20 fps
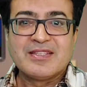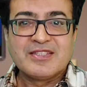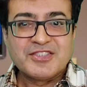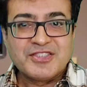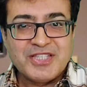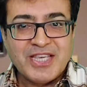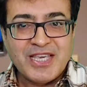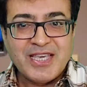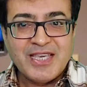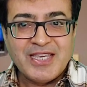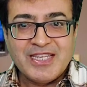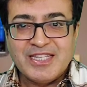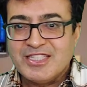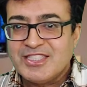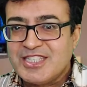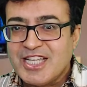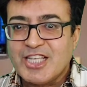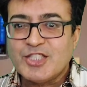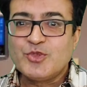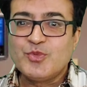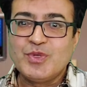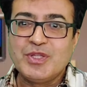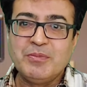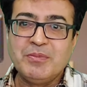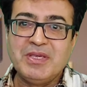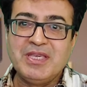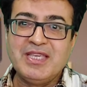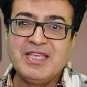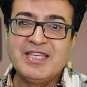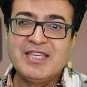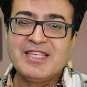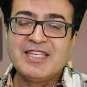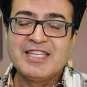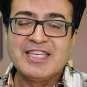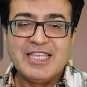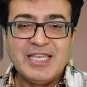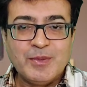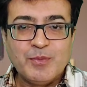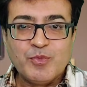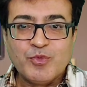Stay in touch with me,
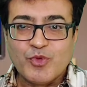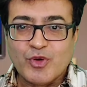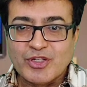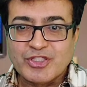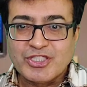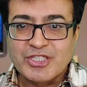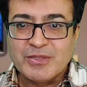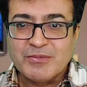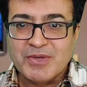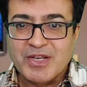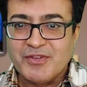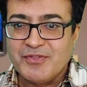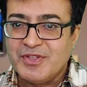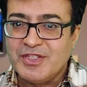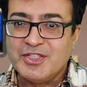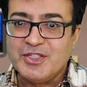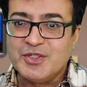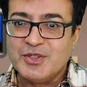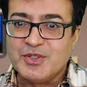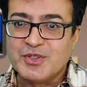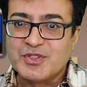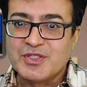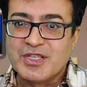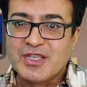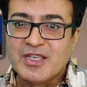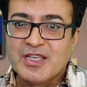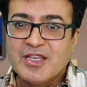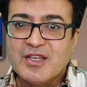keep watching my videos.